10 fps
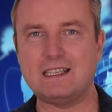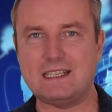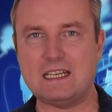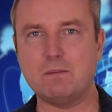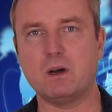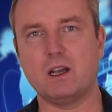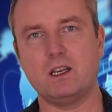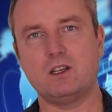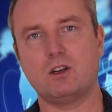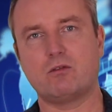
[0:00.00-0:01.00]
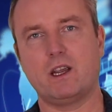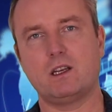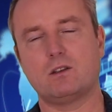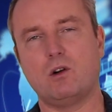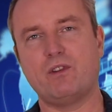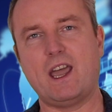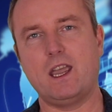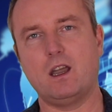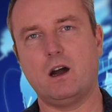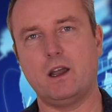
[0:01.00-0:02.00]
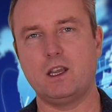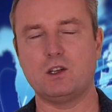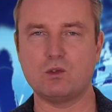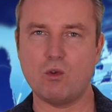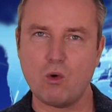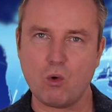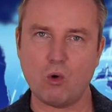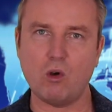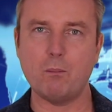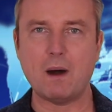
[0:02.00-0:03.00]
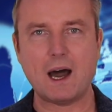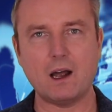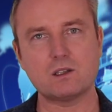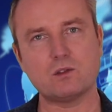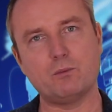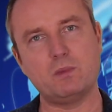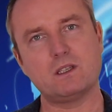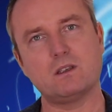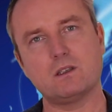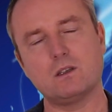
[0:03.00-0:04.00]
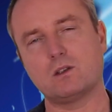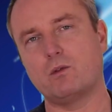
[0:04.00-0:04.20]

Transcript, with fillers: deeper integration of A I into all parts of businesses.